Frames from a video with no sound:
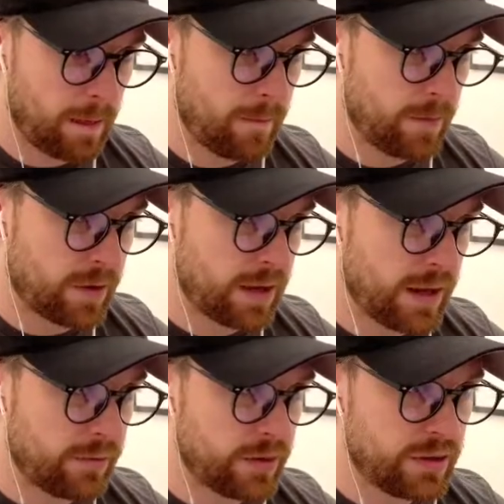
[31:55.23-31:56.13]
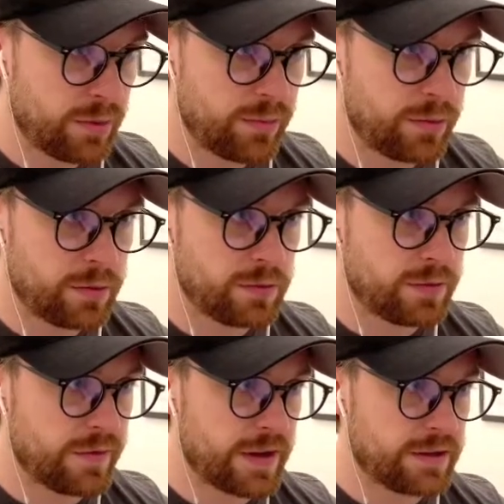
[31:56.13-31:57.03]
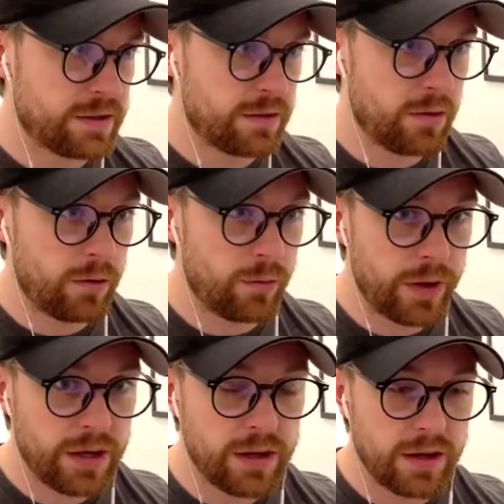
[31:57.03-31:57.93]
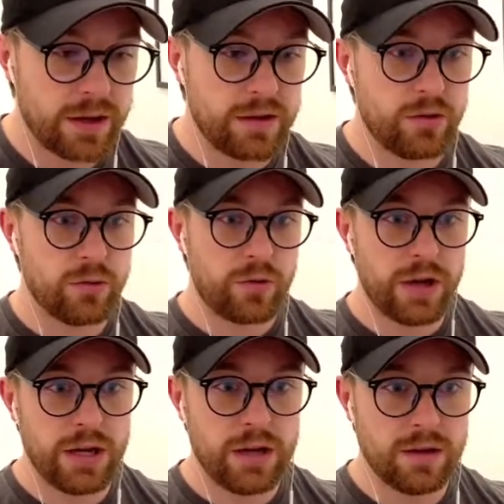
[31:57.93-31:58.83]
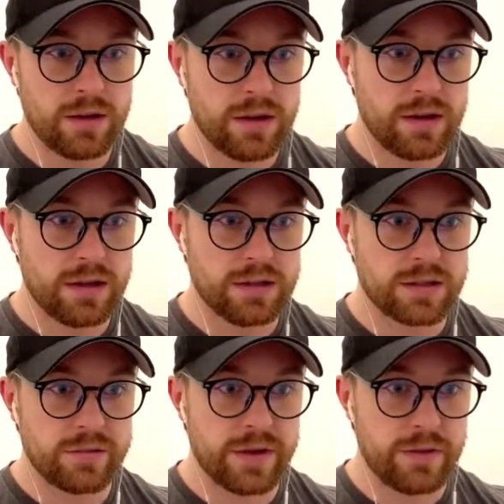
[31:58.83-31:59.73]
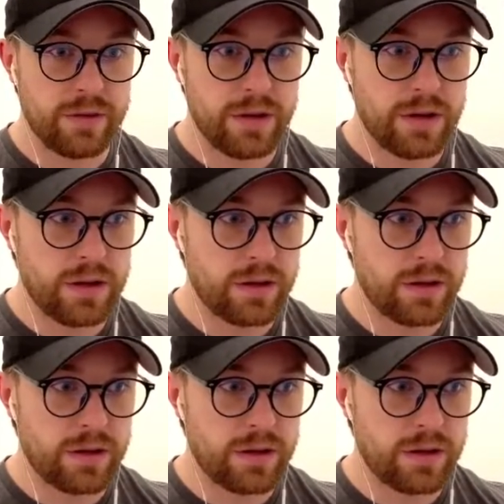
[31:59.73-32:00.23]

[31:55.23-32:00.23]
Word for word: the cavalry to be produced faster already and Ukraine is a very